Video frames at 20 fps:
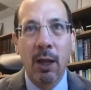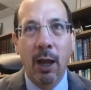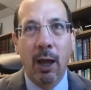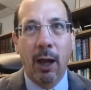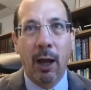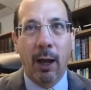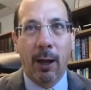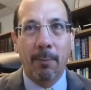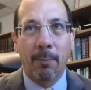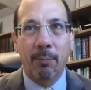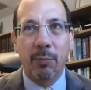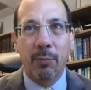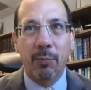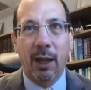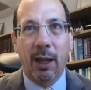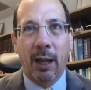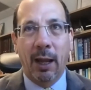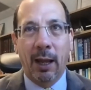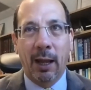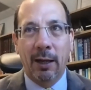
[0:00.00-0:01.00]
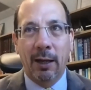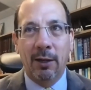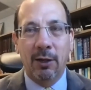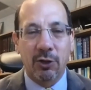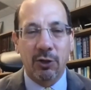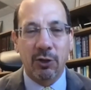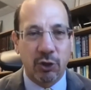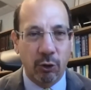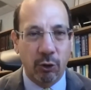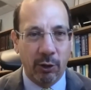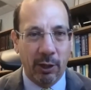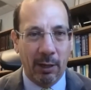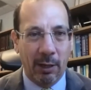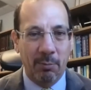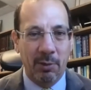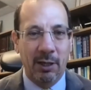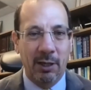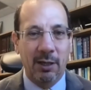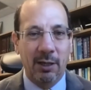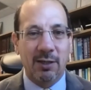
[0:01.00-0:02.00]
And so let
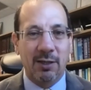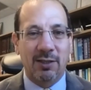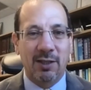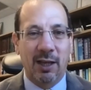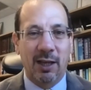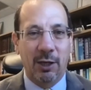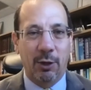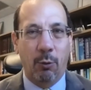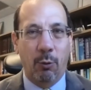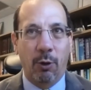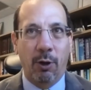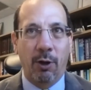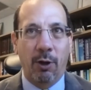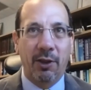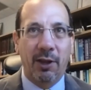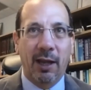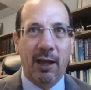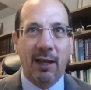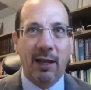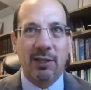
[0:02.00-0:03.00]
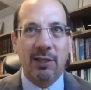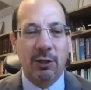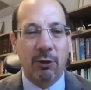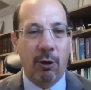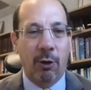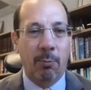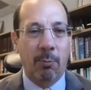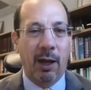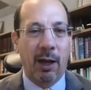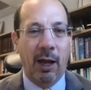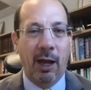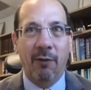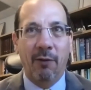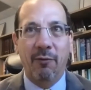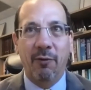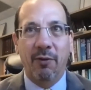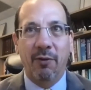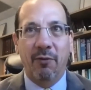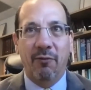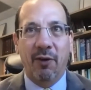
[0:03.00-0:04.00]
me say to all the guests here, on behalf
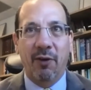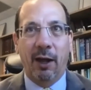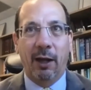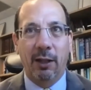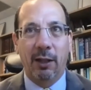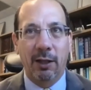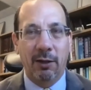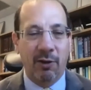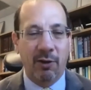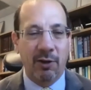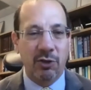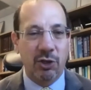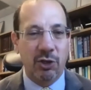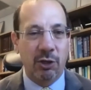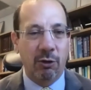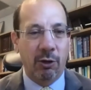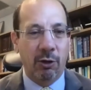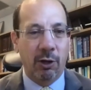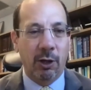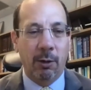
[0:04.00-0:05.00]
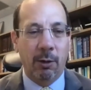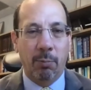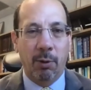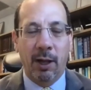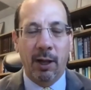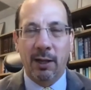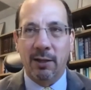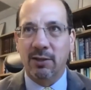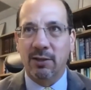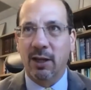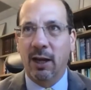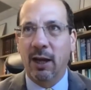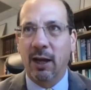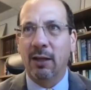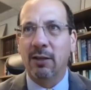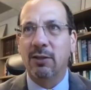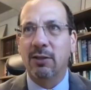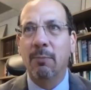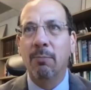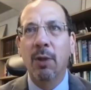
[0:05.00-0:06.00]
of the Faculty of Engineering and Applied
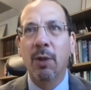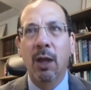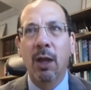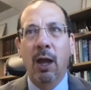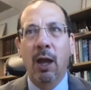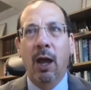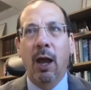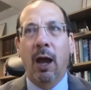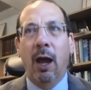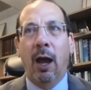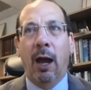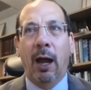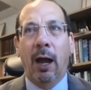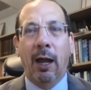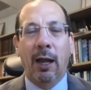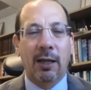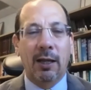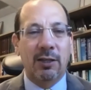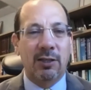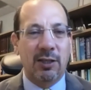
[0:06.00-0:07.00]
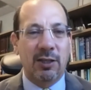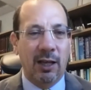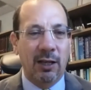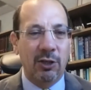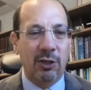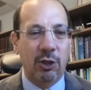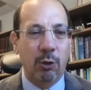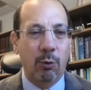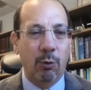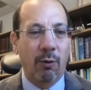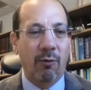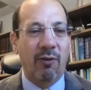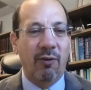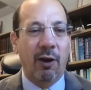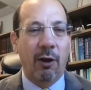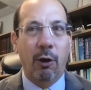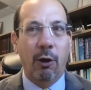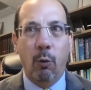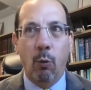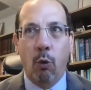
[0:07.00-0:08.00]
Science, I extend to you a
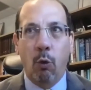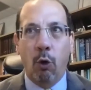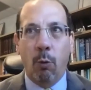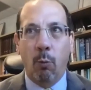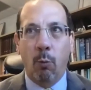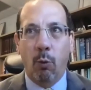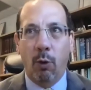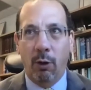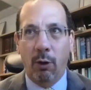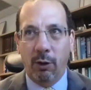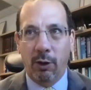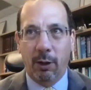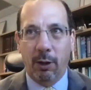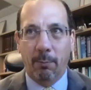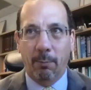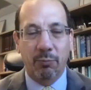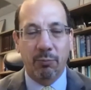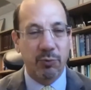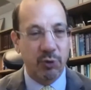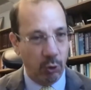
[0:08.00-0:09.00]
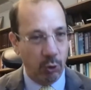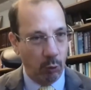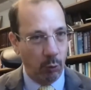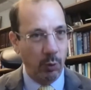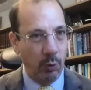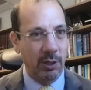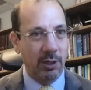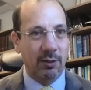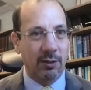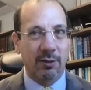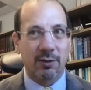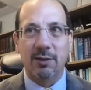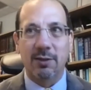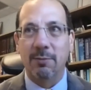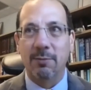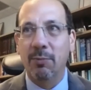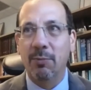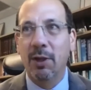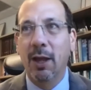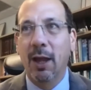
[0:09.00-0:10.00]
very warm welcome to Queen's
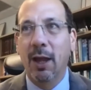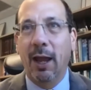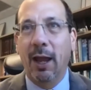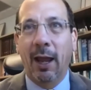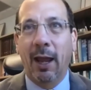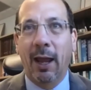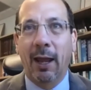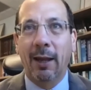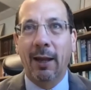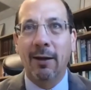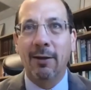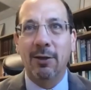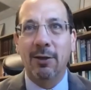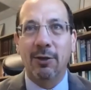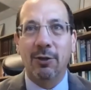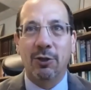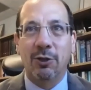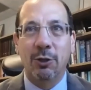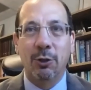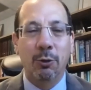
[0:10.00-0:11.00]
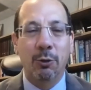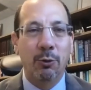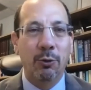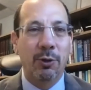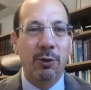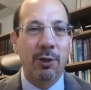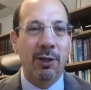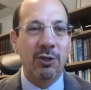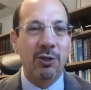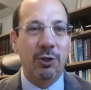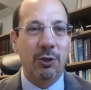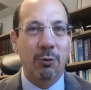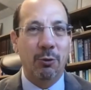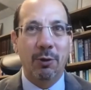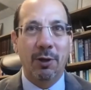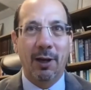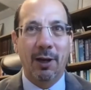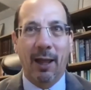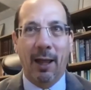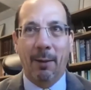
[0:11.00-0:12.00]
and to the
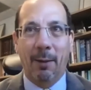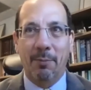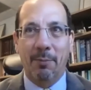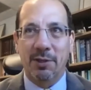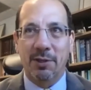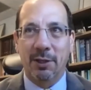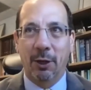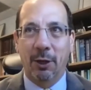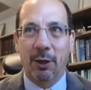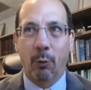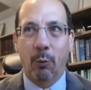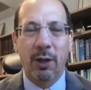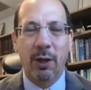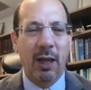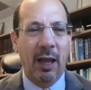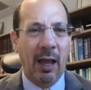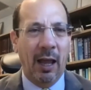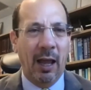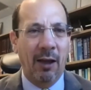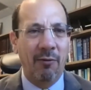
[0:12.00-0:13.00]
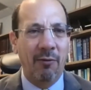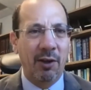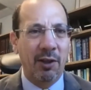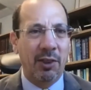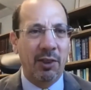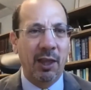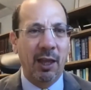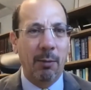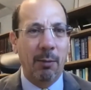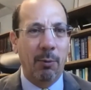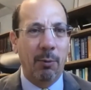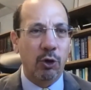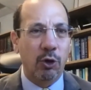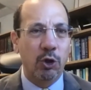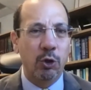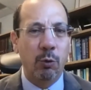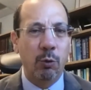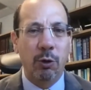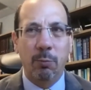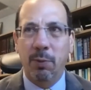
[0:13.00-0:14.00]
Ingenuity Labs here. We have, I think, about
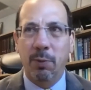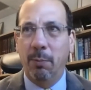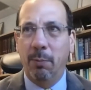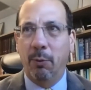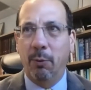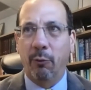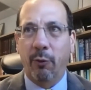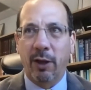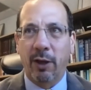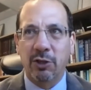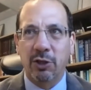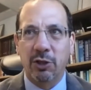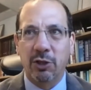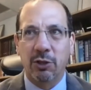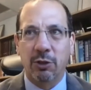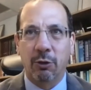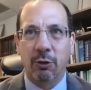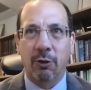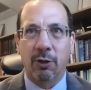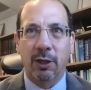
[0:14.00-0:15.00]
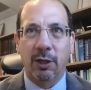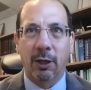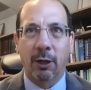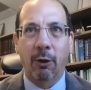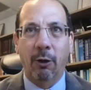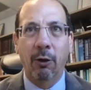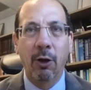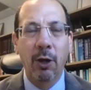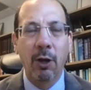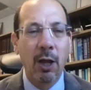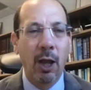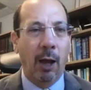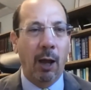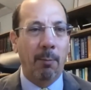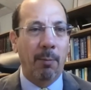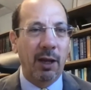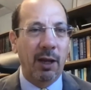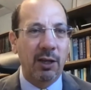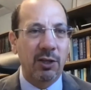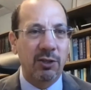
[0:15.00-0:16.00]
200 people registered here, a
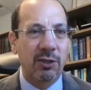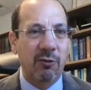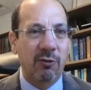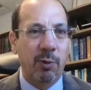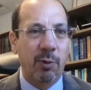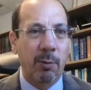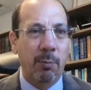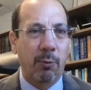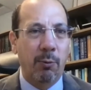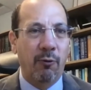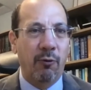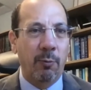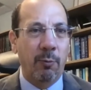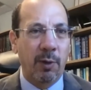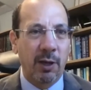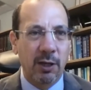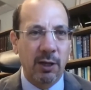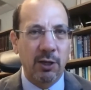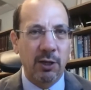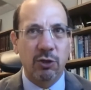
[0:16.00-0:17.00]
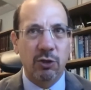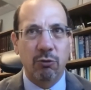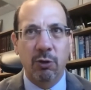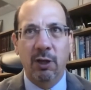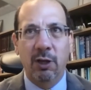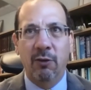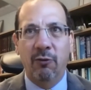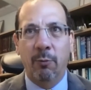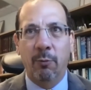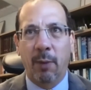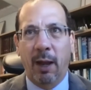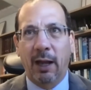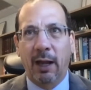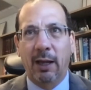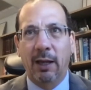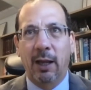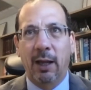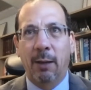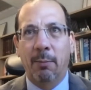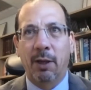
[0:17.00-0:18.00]
mix of people from industry, from
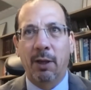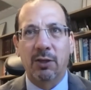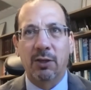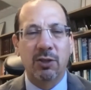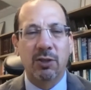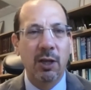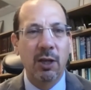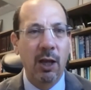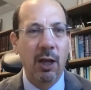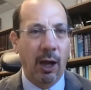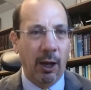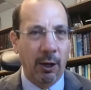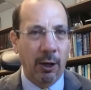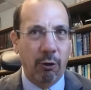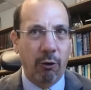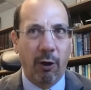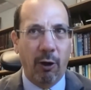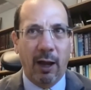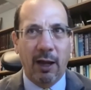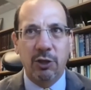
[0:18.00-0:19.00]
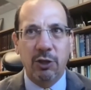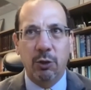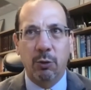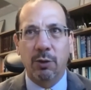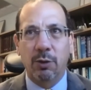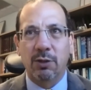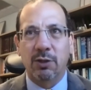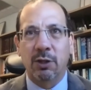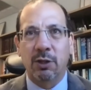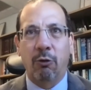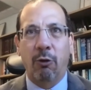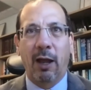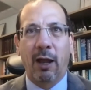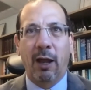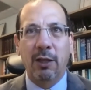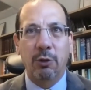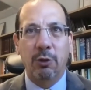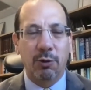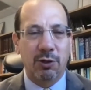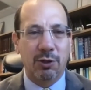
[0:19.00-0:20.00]
academics, undergraduates, and
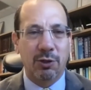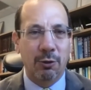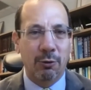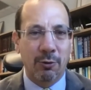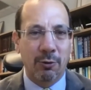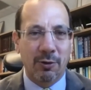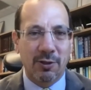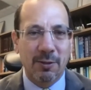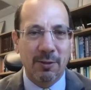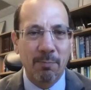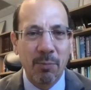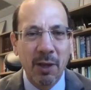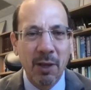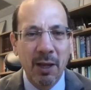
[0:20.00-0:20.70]
graduate students.